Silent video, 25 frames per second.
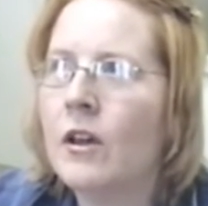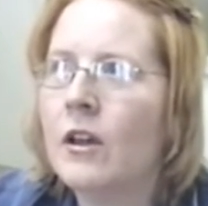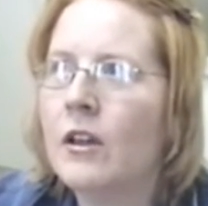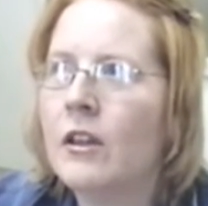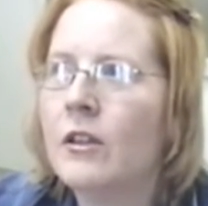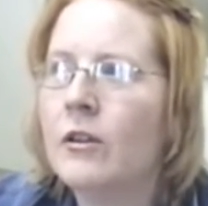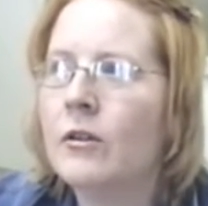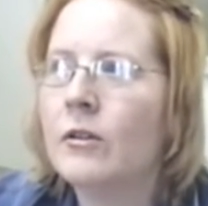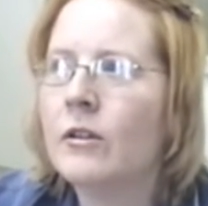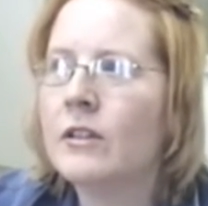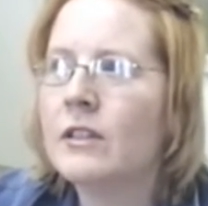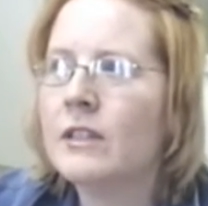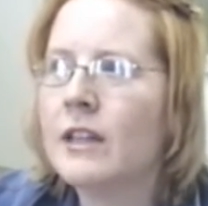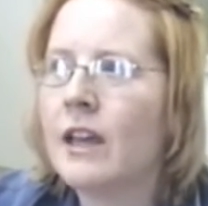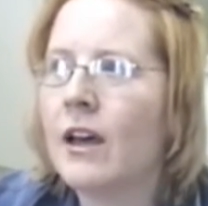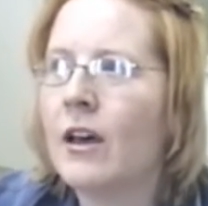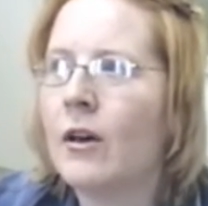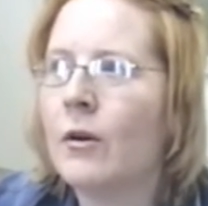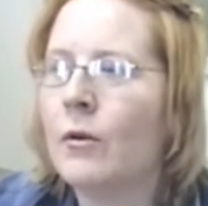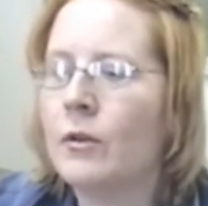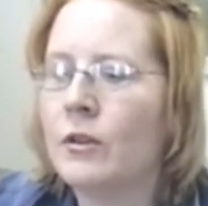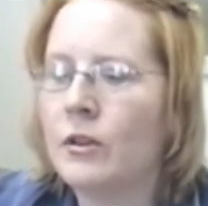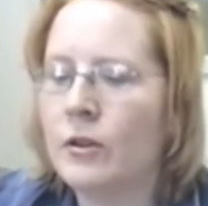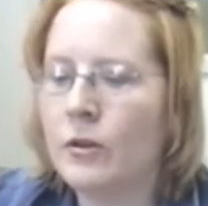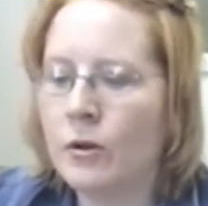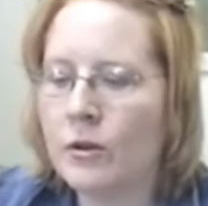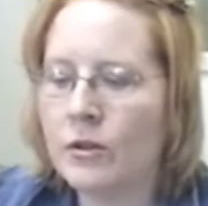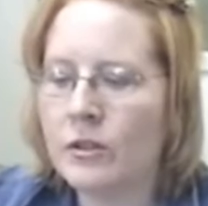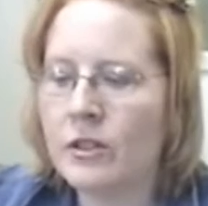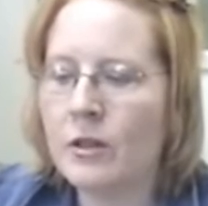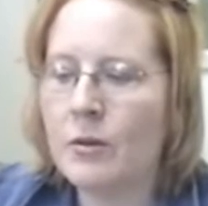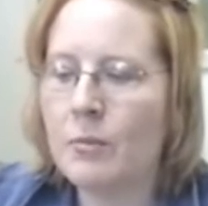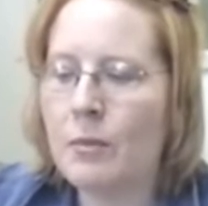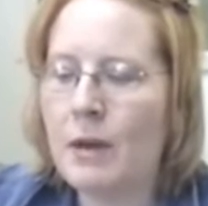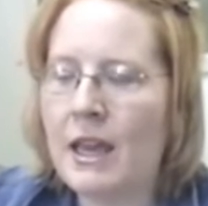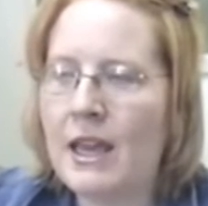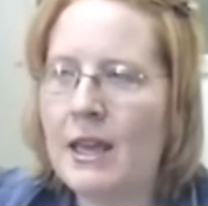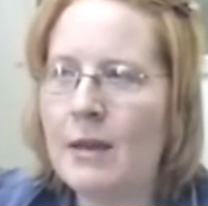You can tell when you're holding
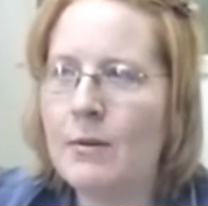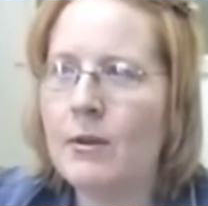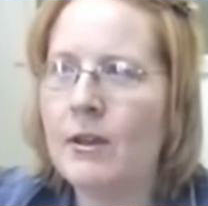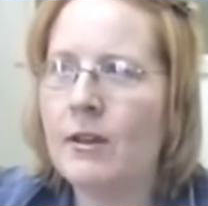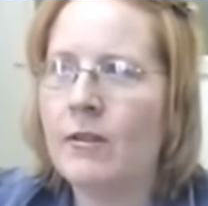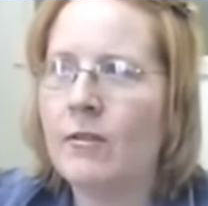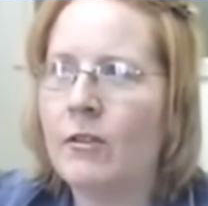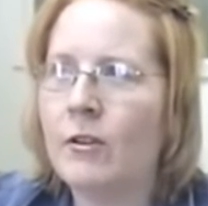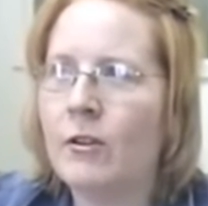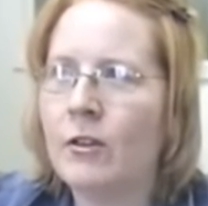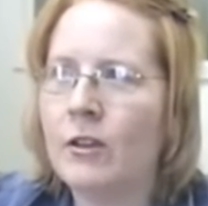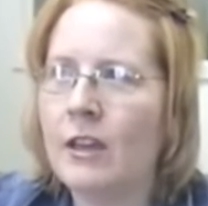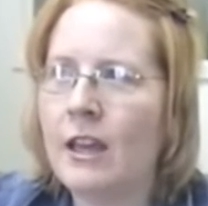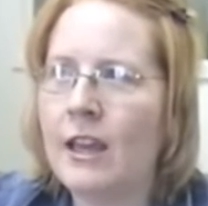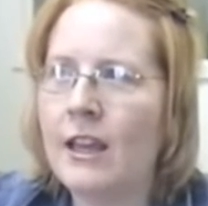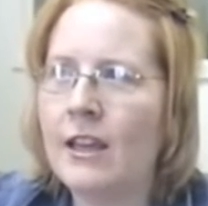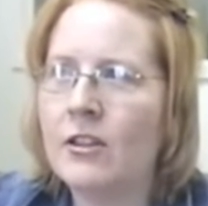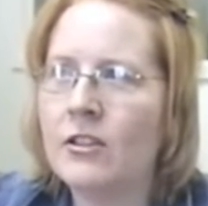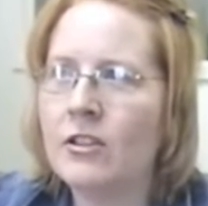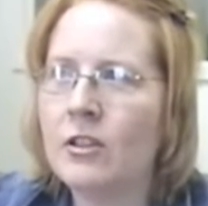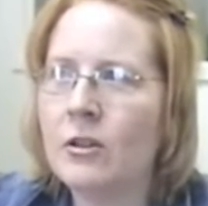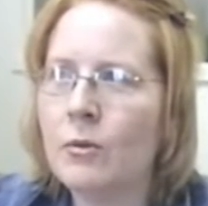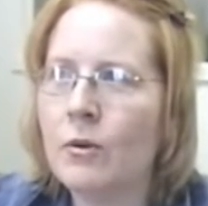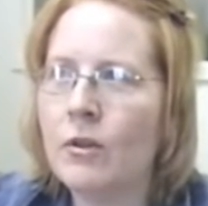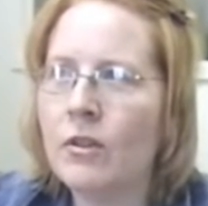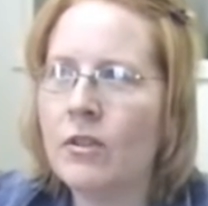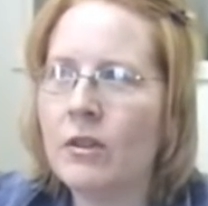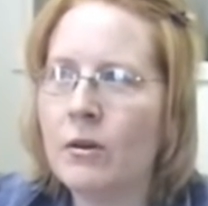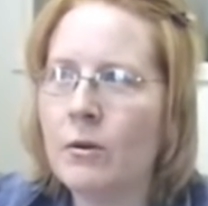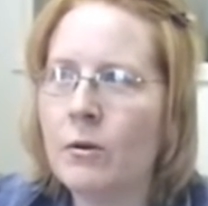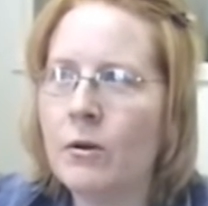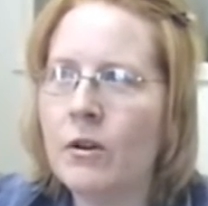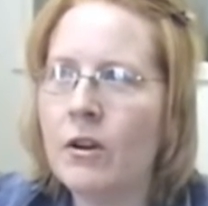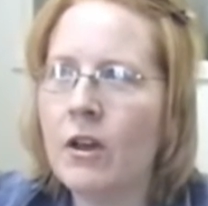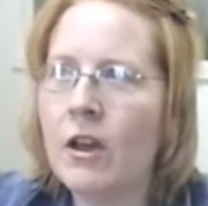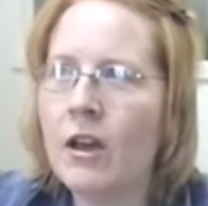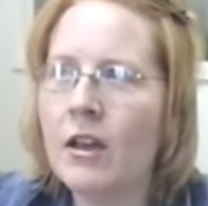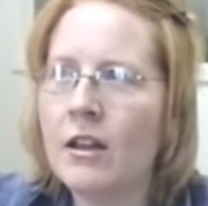a baby if they're engaging with you
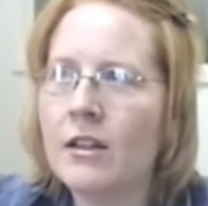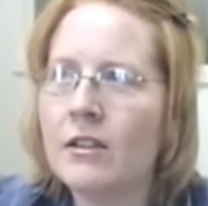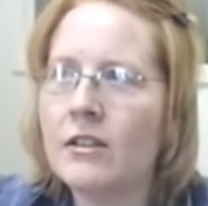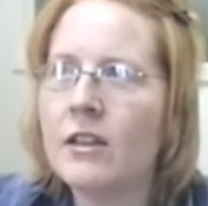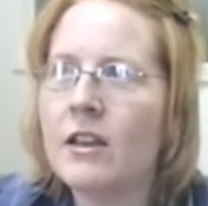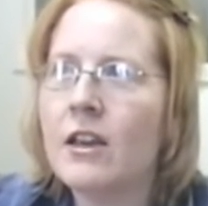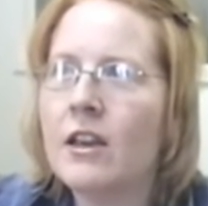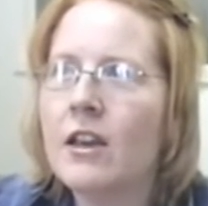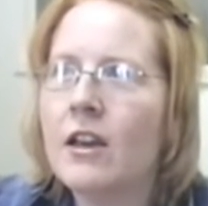or not.